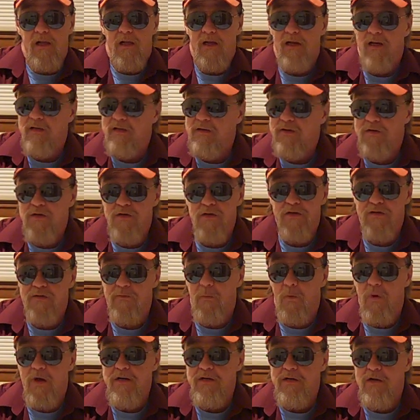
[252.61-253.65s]
It's
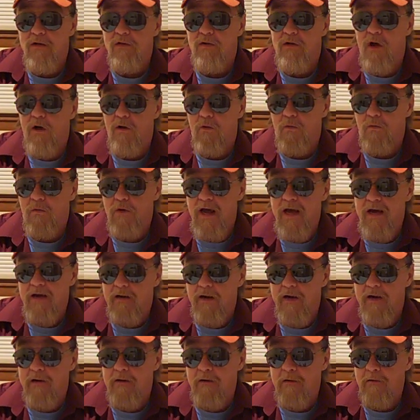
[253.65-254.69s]
just way too cold
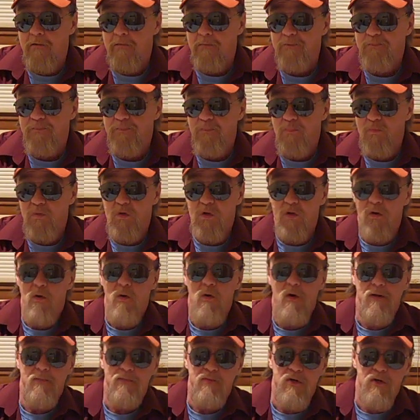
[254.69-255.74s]
out here to
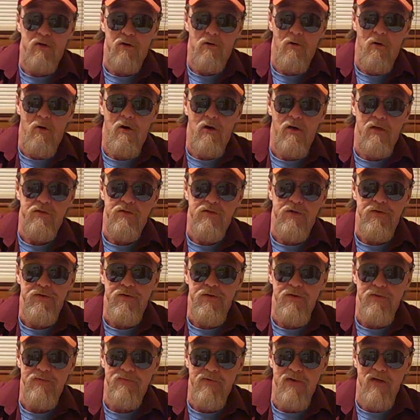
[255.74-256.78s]
go up to the garage and
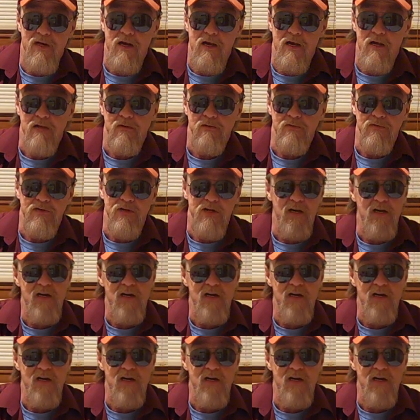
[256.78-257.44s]
do videos.